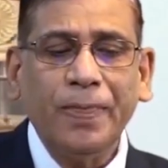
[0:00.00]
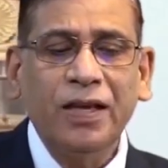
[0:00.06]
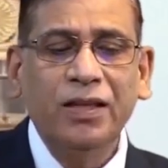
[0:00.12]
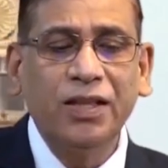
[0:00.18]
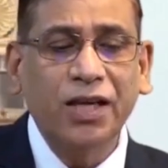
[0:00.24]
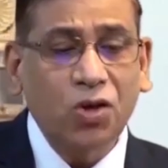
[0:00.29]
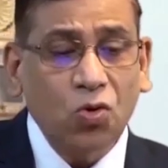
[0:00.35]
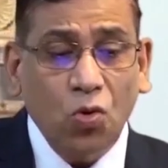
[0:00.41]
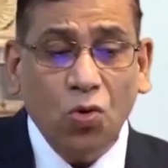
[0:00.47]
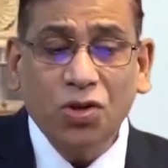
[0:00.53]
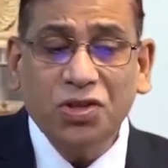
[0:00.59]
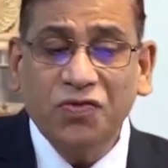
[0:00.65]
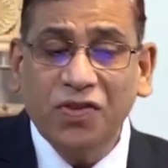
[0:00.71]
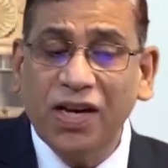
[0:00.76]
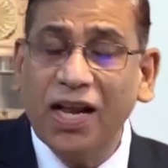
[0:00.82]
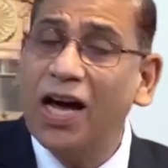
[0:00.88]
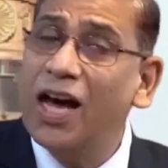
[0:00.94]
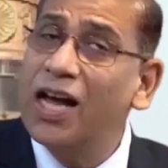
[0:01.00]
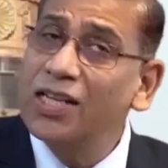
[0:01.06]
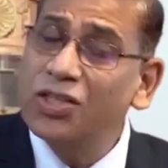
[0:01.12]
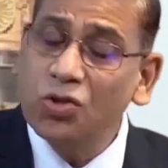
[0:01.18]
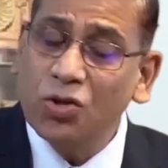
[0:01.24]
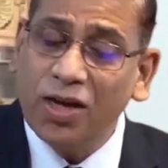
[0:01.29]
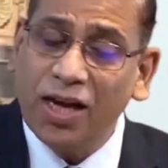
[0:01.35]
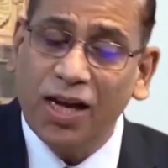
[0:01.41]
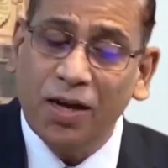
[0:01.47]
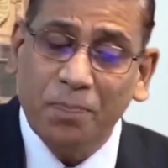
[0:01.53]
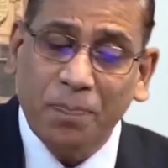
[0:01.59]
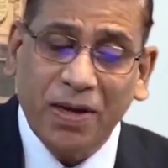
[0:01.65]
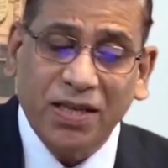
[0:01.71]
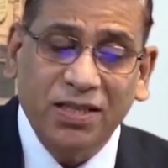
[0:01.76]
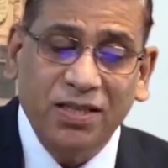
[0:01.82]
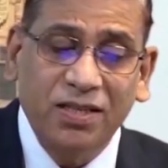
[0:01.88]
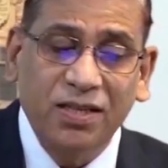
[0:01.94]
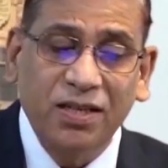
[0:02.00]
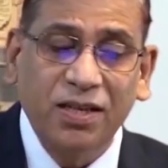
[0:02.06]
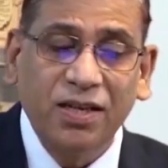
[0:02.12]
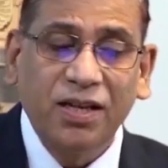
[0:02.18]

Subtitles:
The course will also help us